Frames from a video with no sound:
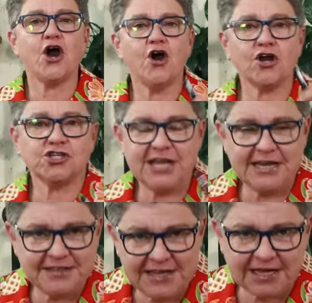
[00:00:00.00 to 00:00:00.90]
on to
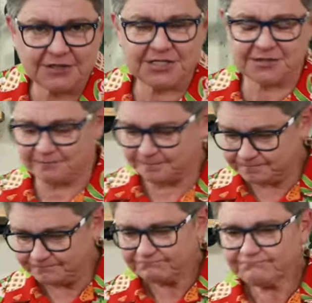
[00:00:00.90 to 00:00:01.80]
anything else,
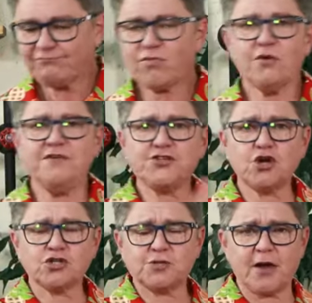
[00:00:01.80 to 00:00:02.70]
we've
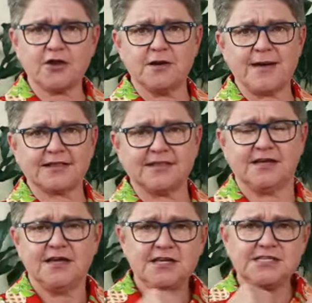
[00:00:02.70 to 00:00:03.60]
spoken about the
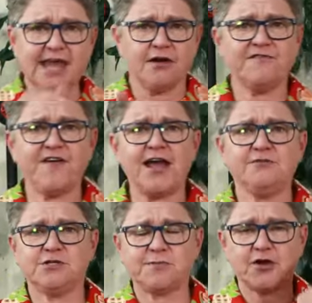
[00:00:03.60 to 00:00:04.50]
scarifying, we've
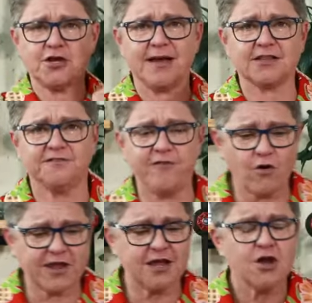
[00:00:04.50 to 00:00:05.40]
spoken about the
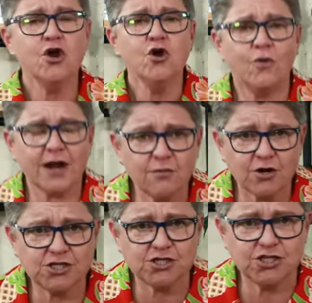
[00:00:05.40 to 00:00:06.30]
forking. What I want
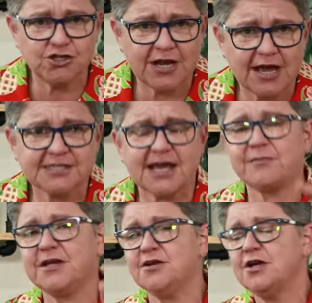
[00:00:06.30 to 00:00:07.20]
you to do now is I
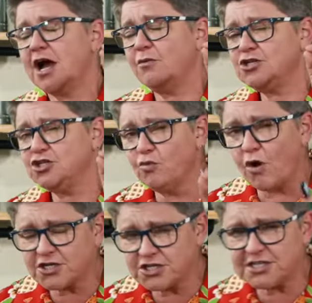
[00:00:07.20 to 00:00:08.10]
want you to
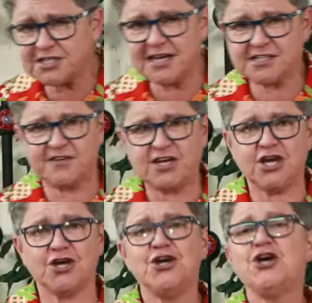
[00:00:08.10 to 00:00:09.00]
watch this next
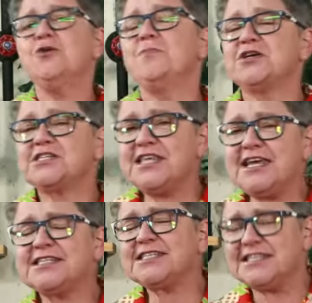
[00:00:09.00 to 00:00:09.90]
video, because
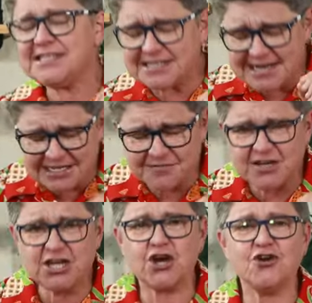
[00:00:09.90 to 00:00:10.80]
this next
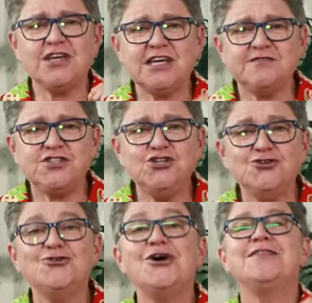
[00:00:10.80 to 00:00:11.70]
video gives you
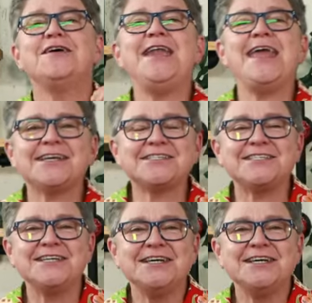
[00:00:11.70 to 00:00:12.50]
the next